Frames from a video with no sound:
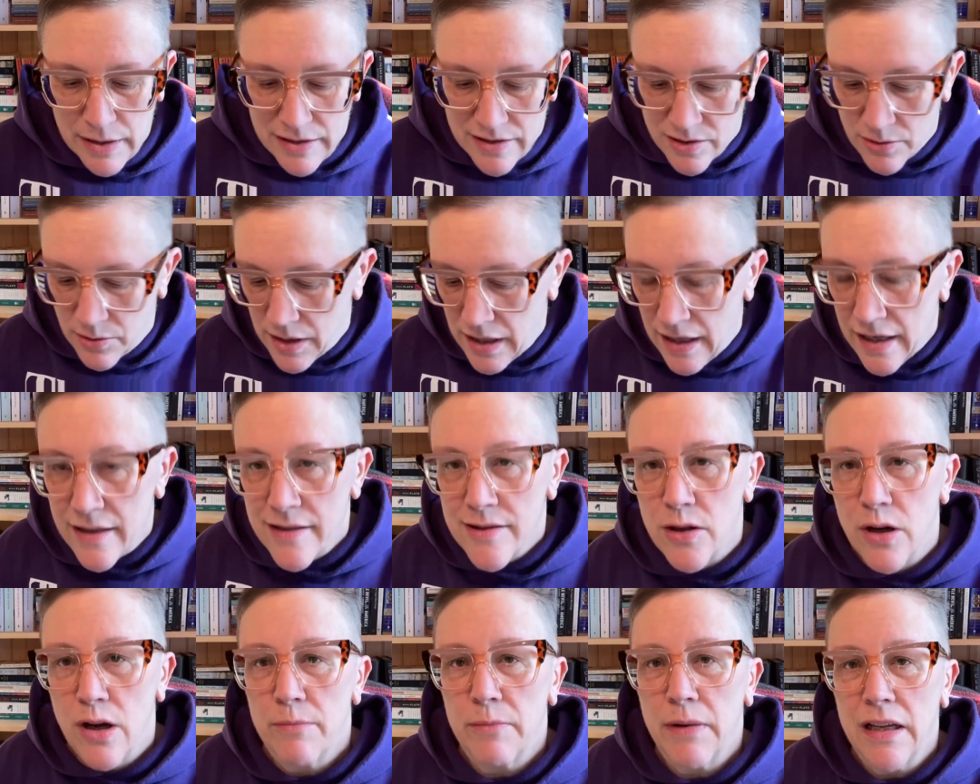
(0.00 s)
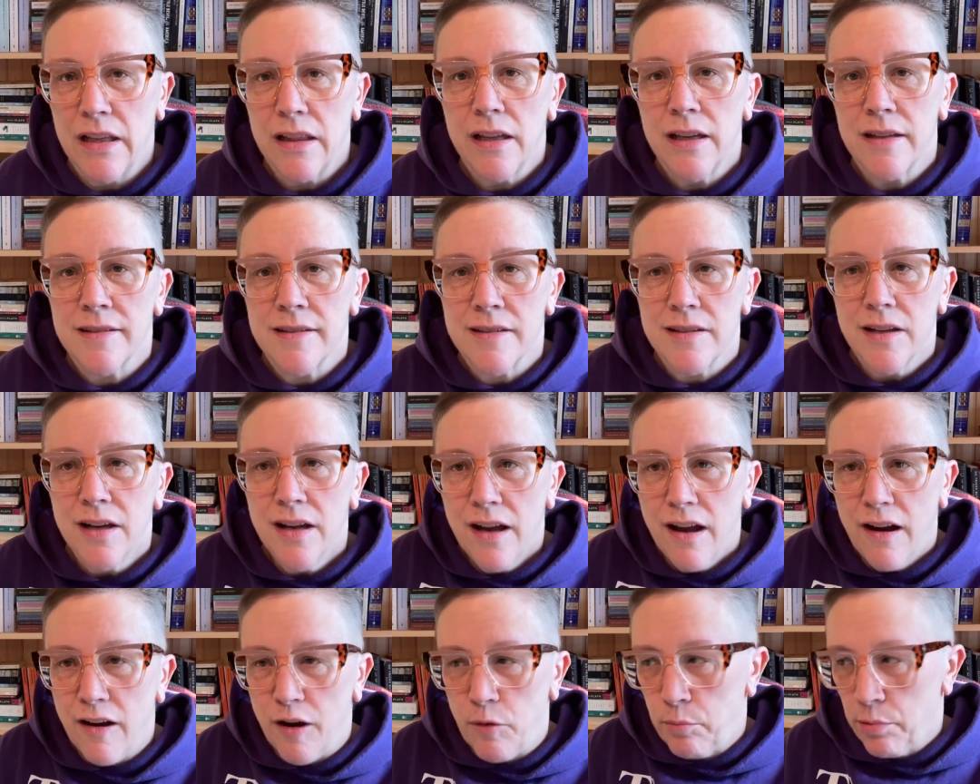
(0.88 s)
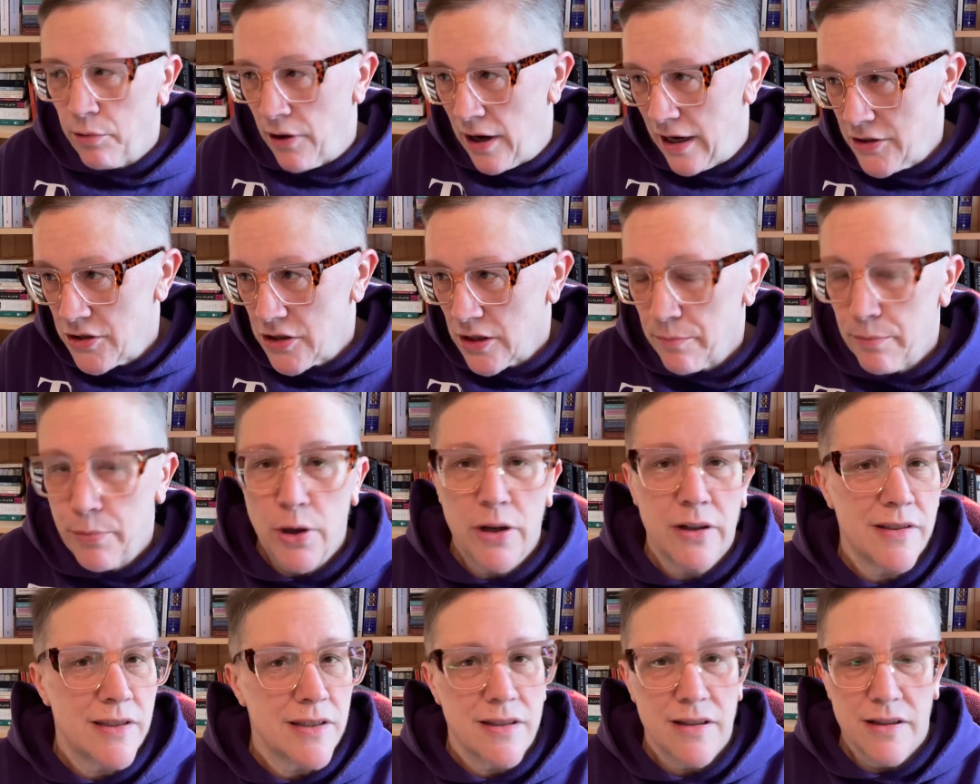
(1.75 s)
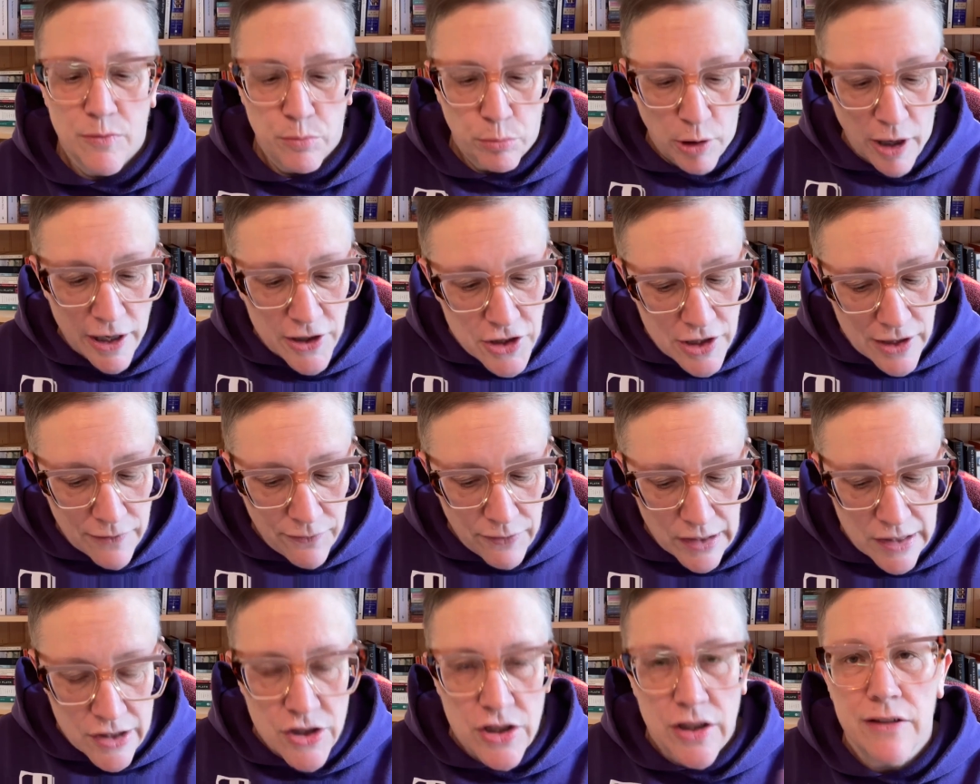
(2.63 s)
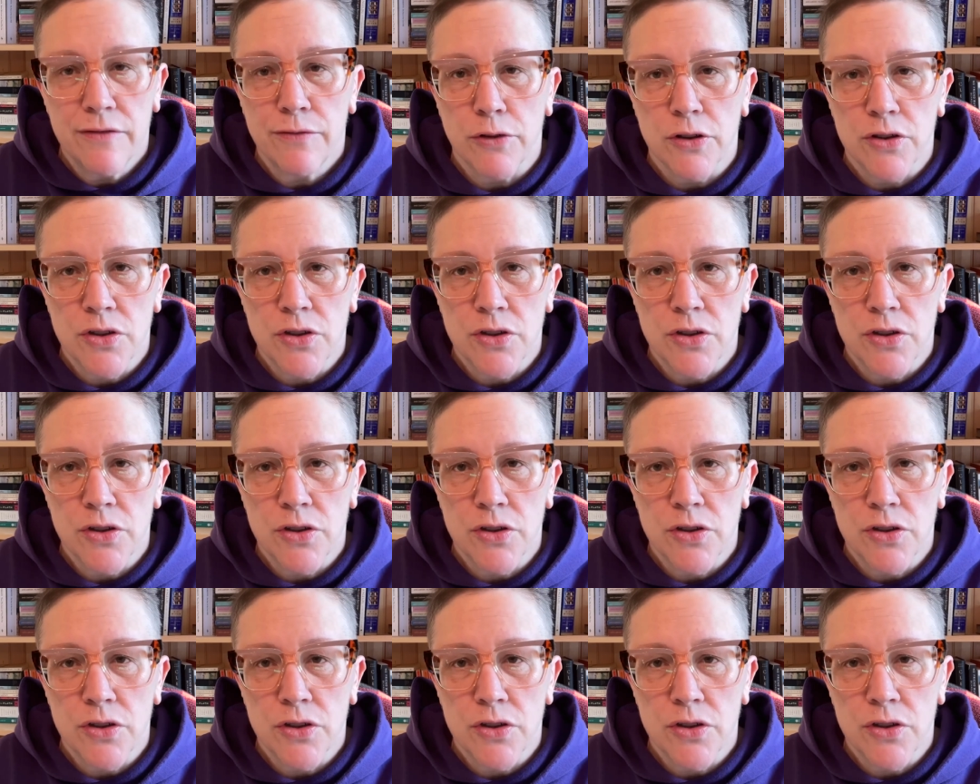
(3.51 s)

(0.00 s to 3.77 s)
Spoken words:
So that is on my list of project books, project fiction for